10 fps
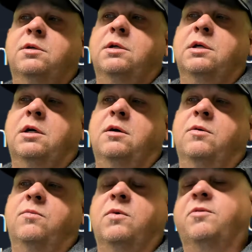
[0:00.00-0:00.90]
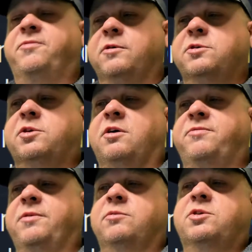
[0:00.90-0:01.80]
well, first off,
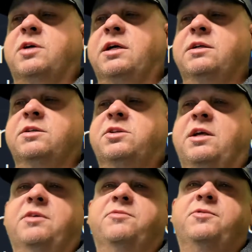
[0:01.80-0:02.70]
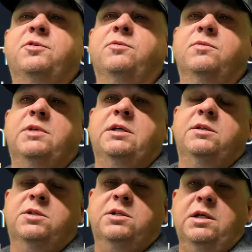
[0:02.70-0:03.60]
it was trying to save to the
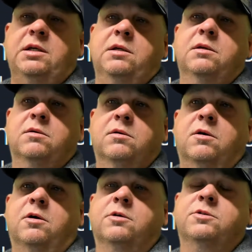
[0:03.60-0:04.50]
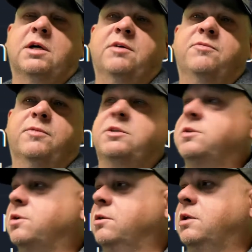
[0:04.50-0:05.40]
C hard drive, which is
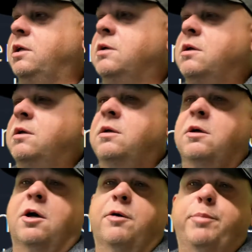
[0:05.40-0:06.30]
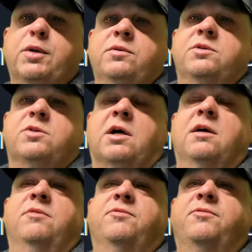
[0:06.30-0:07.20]
only a boot
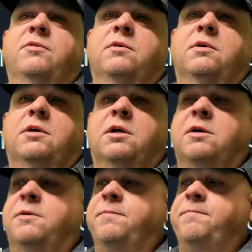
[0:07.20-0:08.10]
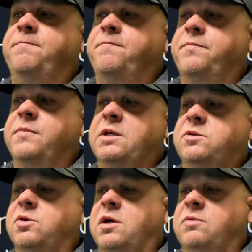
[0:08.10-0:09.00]
drive.
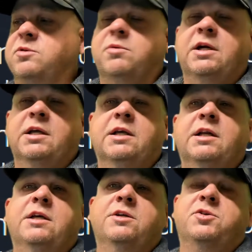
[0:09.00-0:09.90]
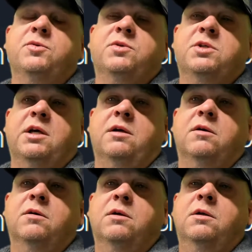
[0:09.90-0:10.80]
So I was running into issues
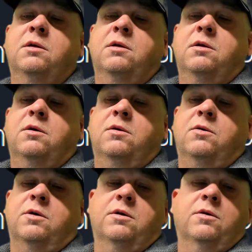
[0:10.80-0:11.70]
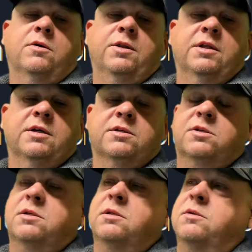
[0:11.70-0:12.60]
there on
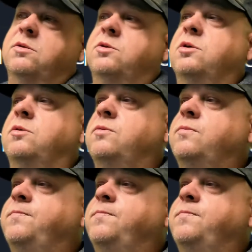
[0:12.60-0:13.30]
this. So